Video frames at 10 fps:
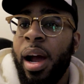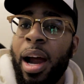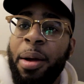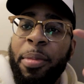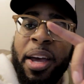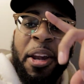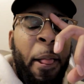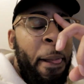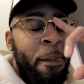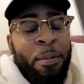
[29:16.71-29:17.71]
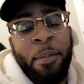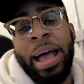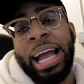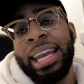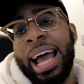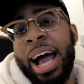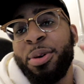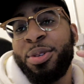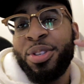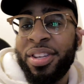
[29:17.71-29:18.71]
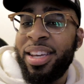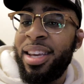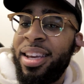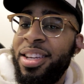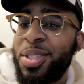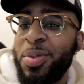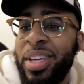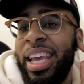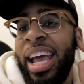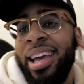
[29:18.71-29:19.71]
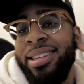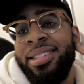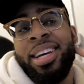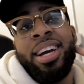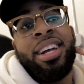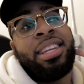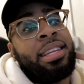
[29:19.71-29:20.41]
All right, man. We back in the house. Squeaky ass chair.